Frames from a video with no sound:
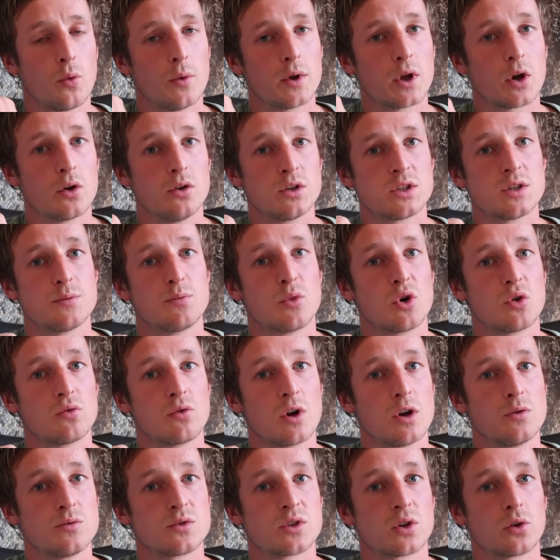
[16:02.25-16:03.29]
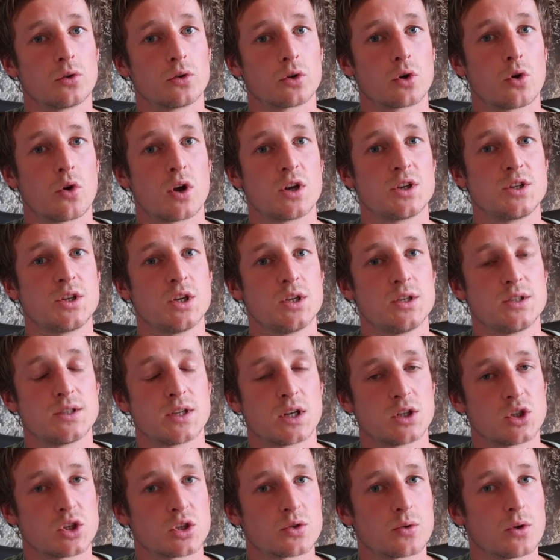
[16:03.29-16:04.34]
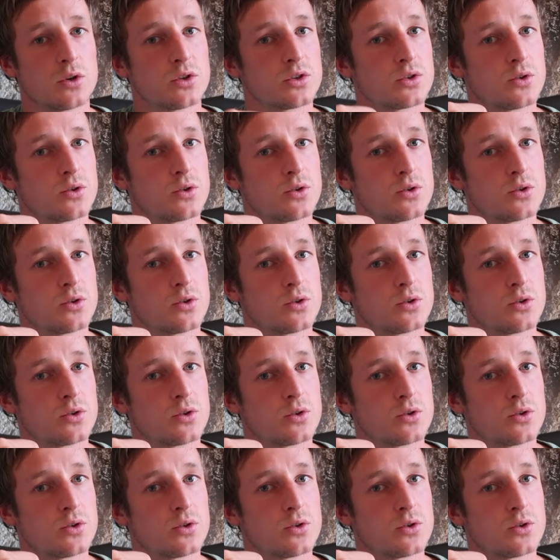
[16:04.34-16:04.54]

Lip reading: we go into more rope solo questions, I just want